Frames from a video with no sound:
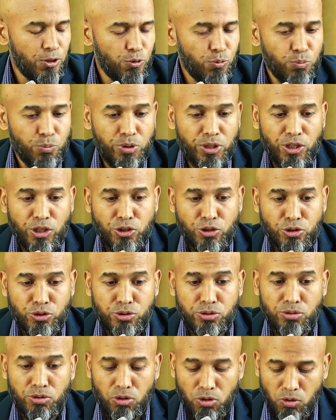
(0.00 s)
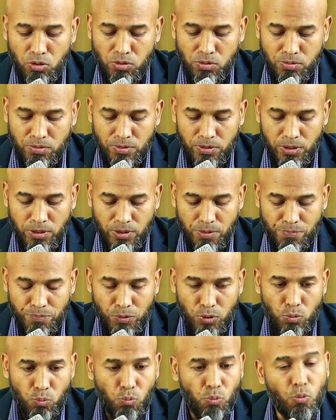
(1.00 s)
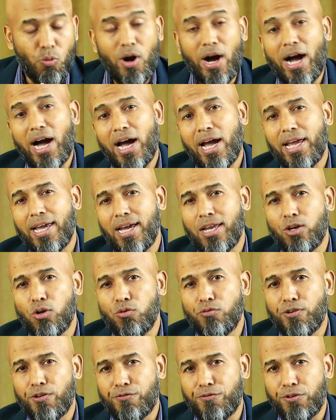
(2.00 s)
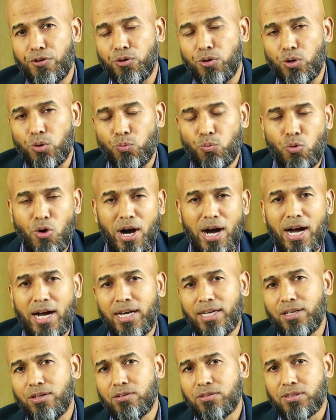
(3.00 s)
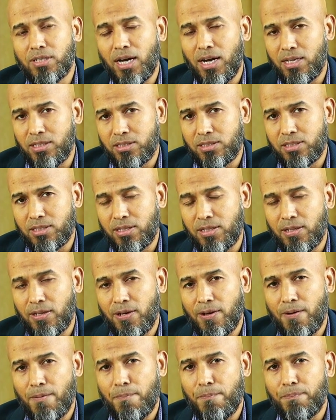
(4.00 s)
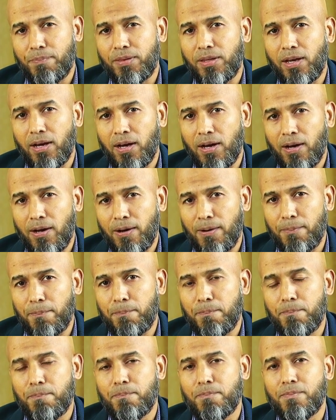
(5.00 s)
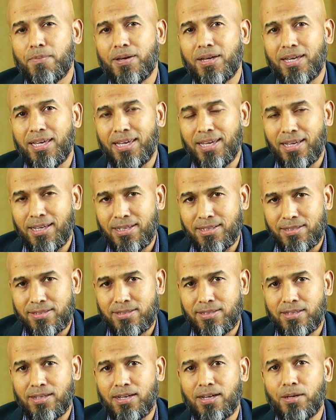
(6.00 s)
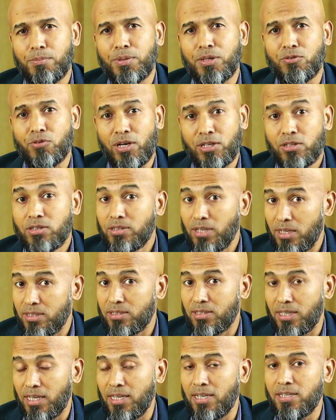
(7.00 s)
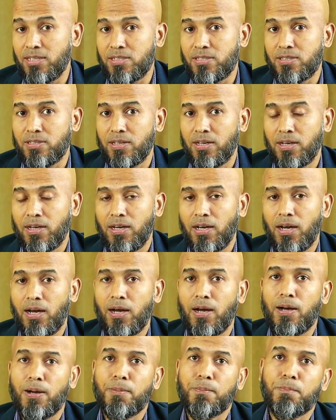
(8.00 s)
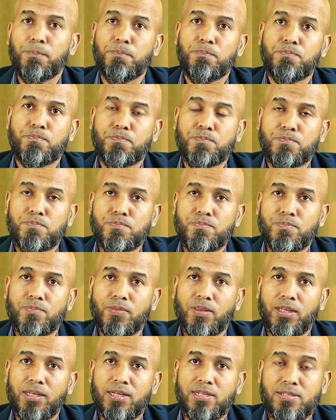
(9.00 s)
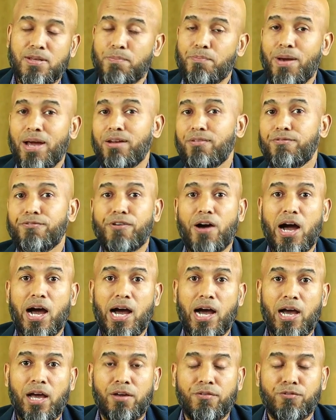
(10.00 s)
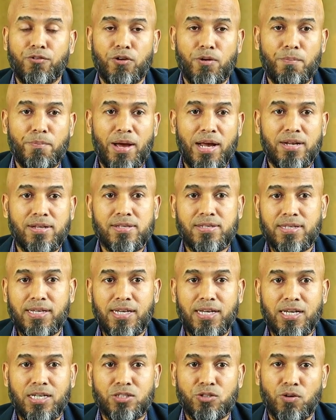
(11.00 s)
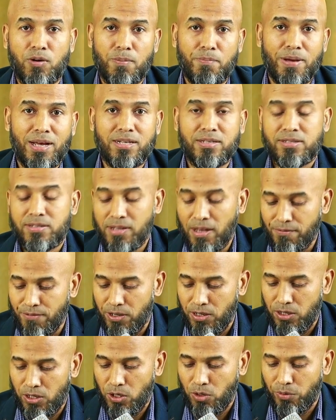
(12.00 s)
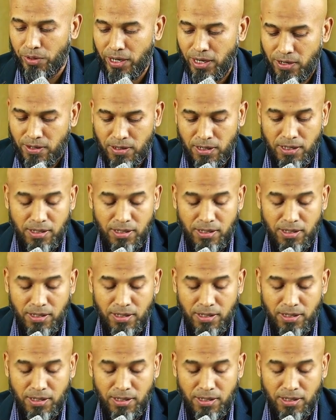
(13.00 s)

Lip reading: we need to know why an overview, or why your task writing task is a band 5 or a band 6 or a band 7. Okay,